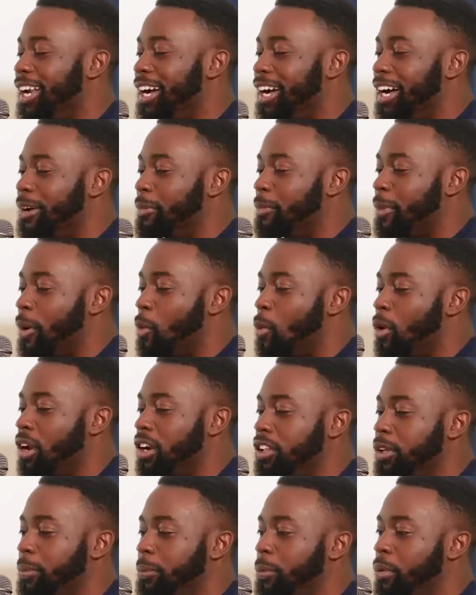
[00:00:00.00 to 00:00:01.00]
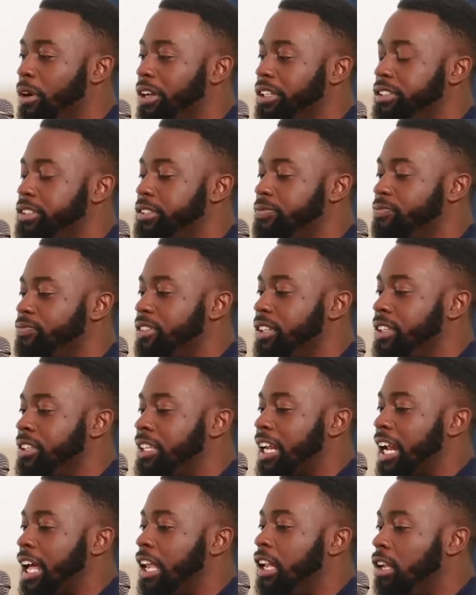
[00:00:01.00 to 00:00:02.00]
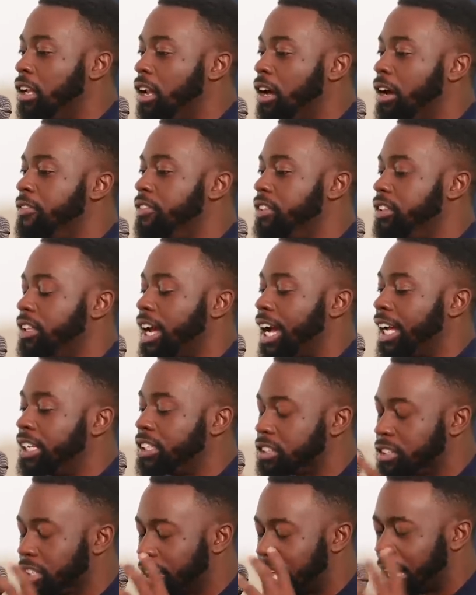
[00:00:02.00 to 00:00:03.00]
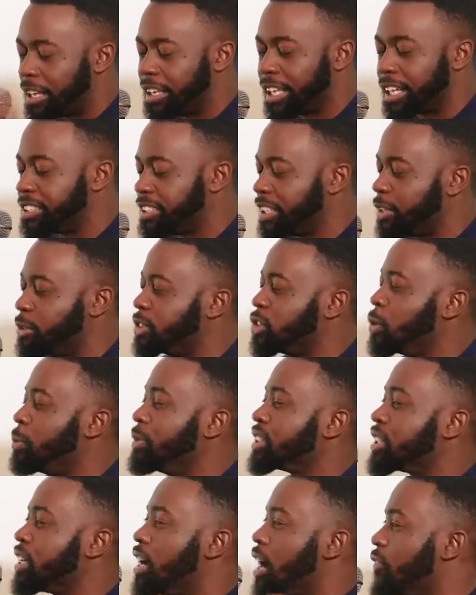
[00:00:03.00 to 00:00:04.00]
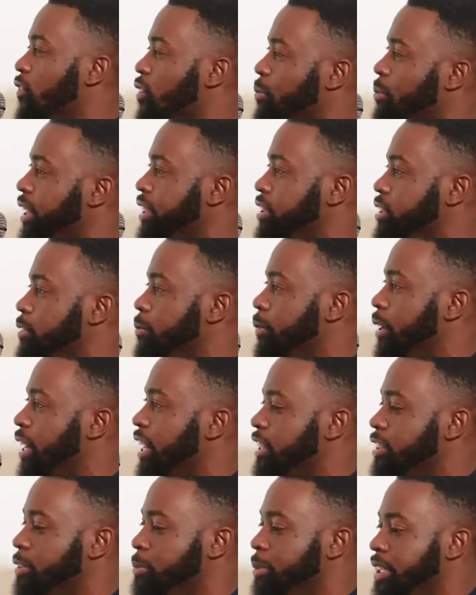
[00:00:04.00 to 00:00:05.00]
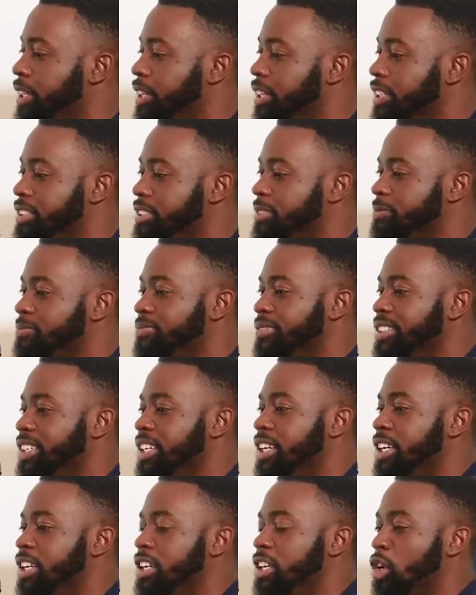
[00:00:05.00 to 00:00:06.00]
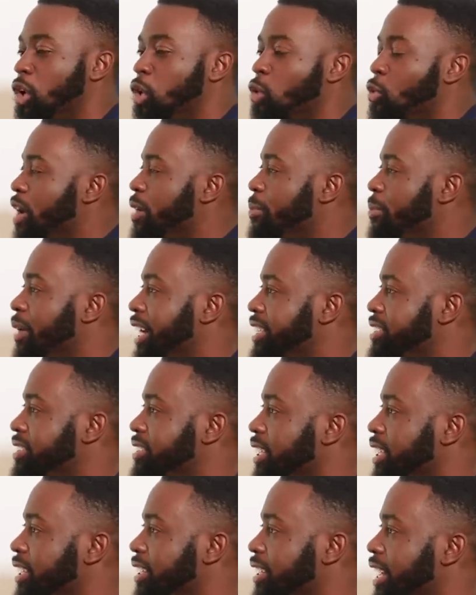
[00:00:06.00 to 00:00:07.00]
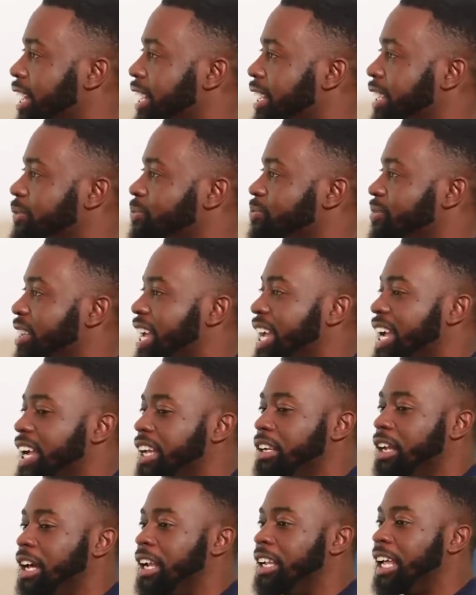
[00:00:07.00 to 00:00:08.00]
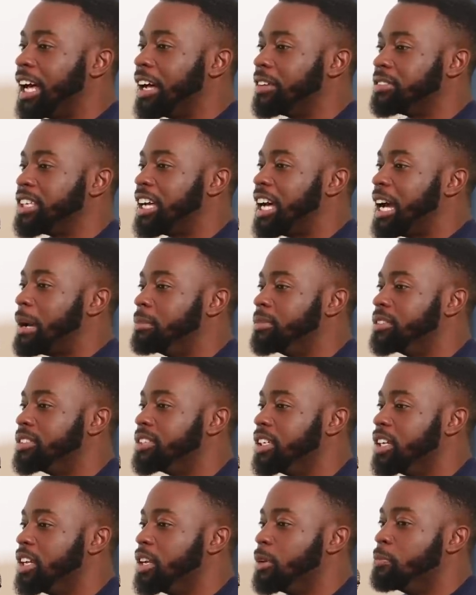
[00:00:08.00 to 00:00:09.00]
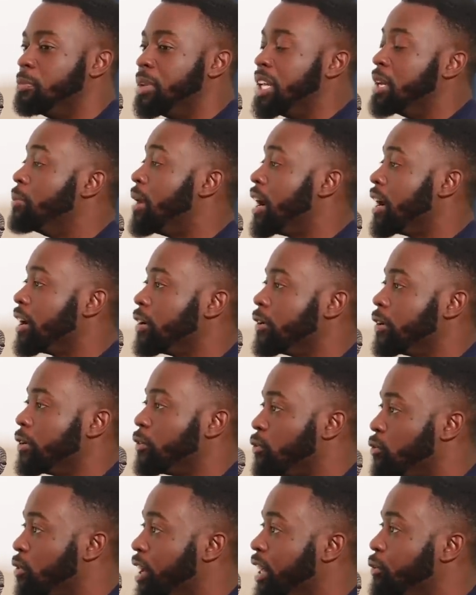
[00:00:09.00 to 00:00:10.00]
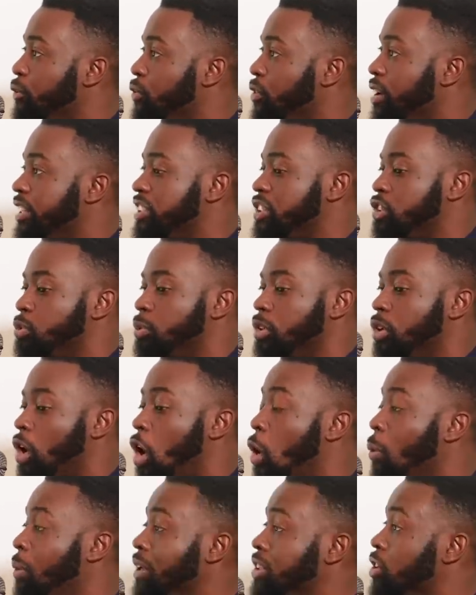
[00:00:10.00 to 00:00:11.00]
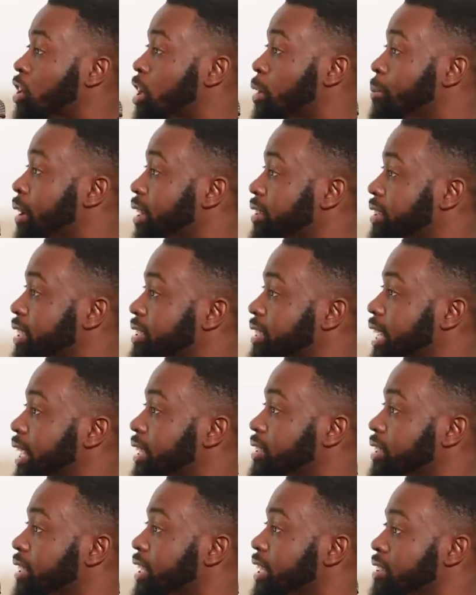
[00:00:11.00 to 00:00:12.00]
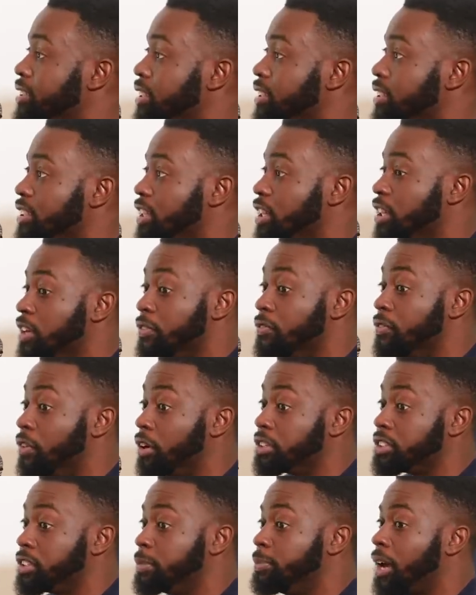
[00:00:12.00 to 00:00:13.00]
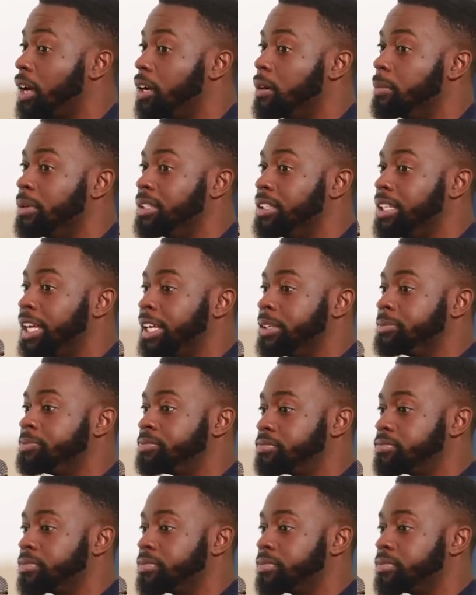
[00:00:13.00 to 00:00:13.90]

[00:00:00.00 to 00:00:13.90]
uh, but one of the points that I loved. I just like I said, so much confirmation bias because, you know, great minds think alike, and a lot of times me and my friend Francis would always talk about these ideas and converse about them, and then